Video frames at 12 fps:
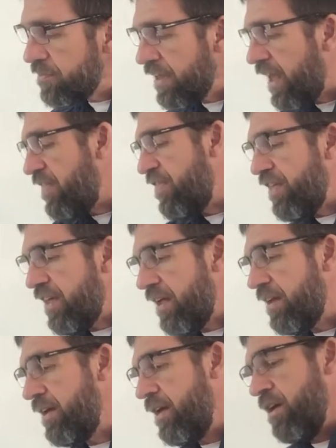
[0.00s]
And
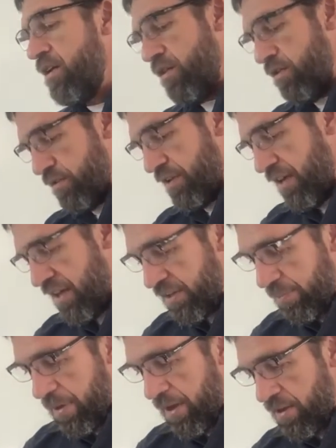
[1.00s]
then on the
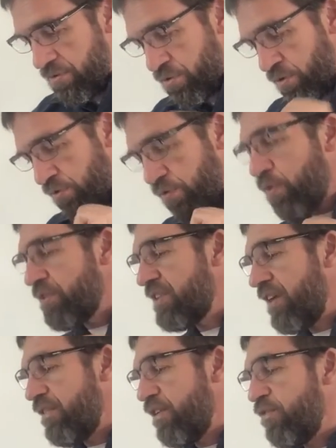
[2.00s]
next page, on
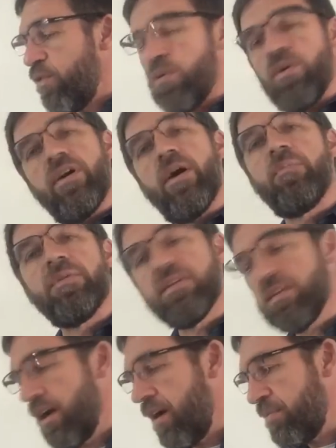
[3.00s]
474, up at
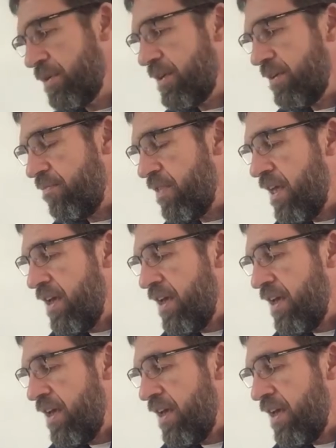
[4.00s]
the top again,